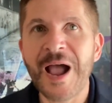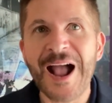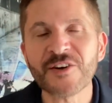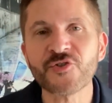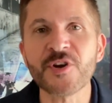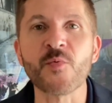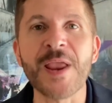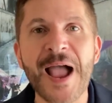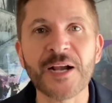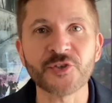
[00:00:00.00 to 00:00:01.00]
action, and
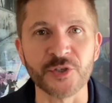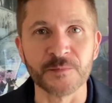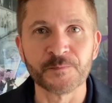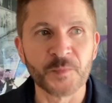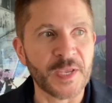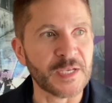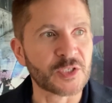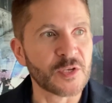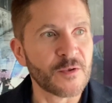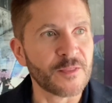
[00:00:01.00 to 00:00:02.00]
reaction
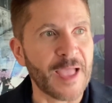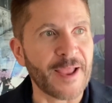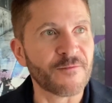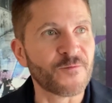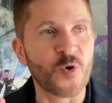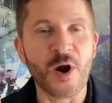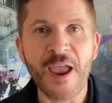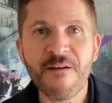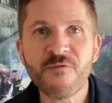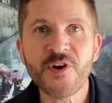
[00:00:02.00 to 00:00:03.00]
is that for
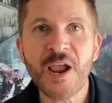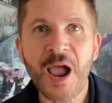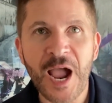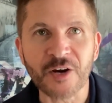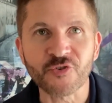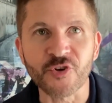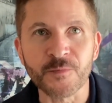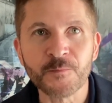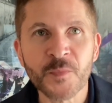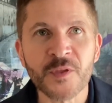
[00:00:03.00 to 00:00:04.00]
every
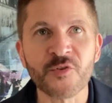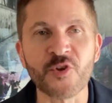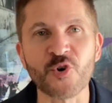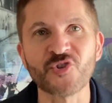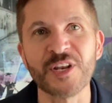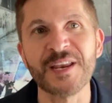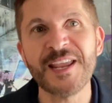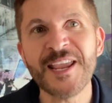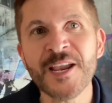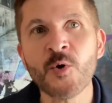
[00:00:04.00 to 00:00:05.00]
action, there's an
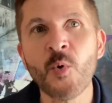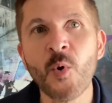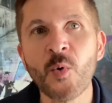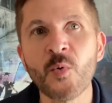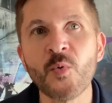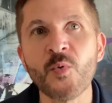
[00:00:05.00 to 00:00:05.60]
equal